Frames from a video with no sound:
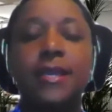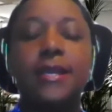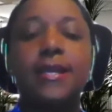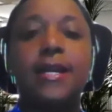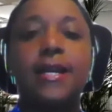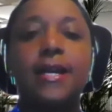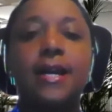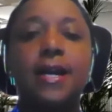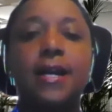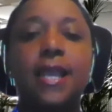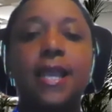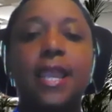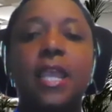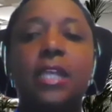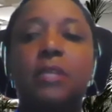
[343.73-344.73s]

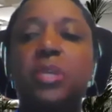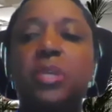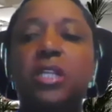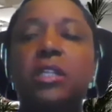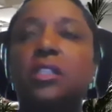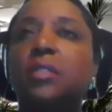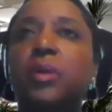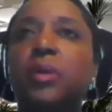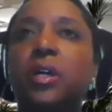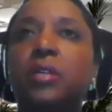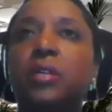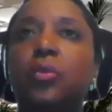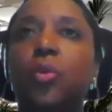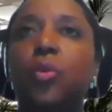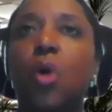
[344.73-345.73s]
And immediately
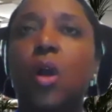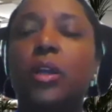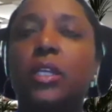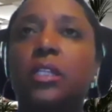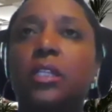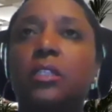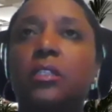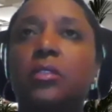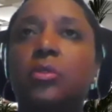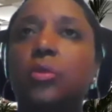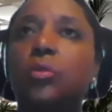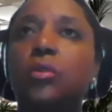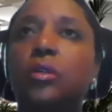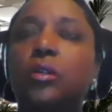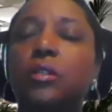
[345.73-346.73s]
upon walking in the
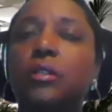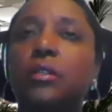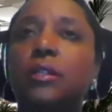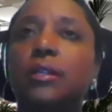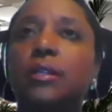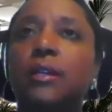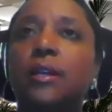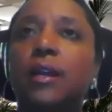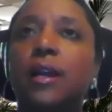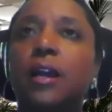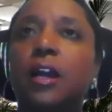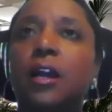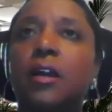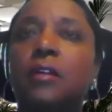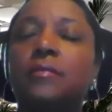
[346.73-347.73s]
door,
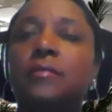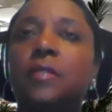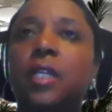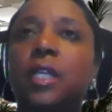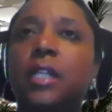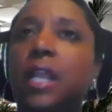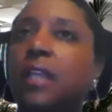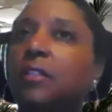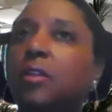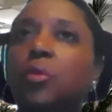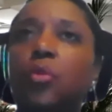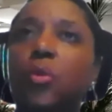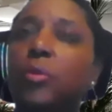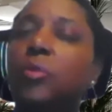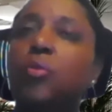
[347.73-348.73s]
an Anglo
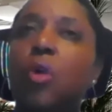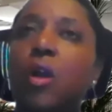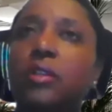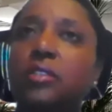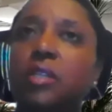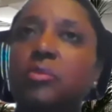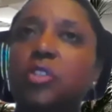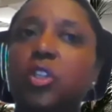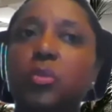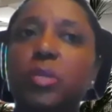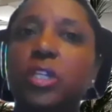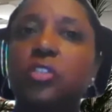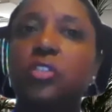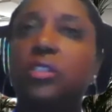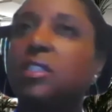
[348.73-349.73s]
woman walked up to me
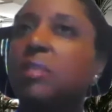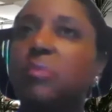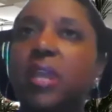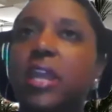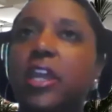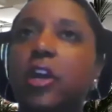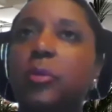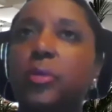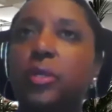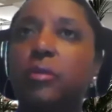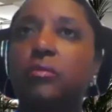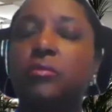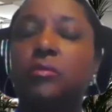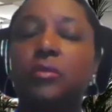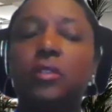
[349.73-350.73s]
and she said, "May I help you?"
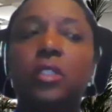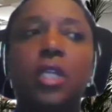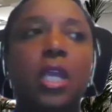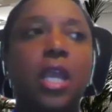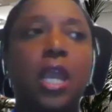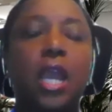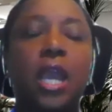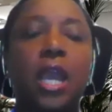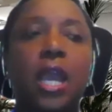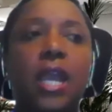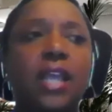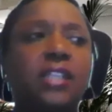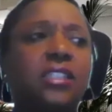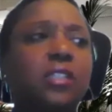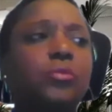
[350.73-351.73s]

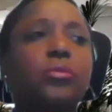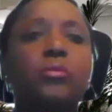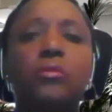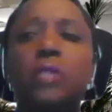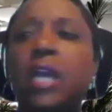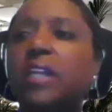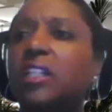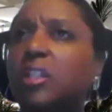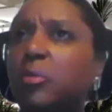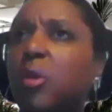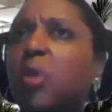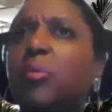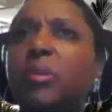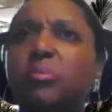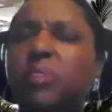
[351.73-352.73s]
I said, "Not at the
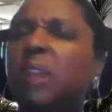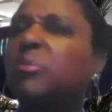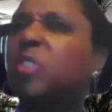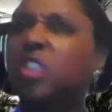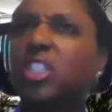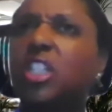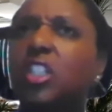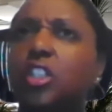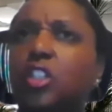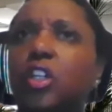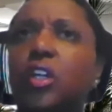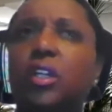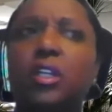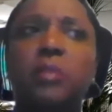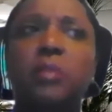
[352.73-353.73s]
moment. I'm just going to
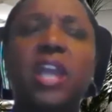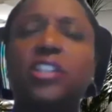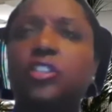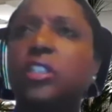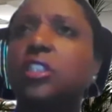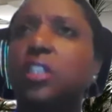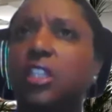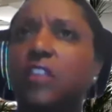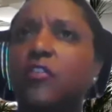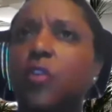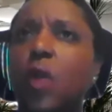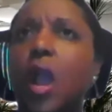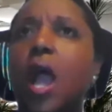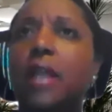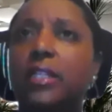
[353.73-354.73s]
look. I'm actually looking for
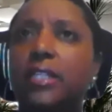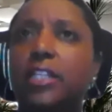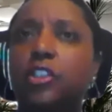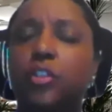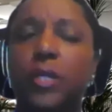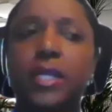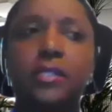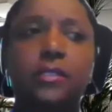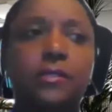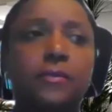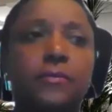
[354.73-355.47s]
a holiday dress."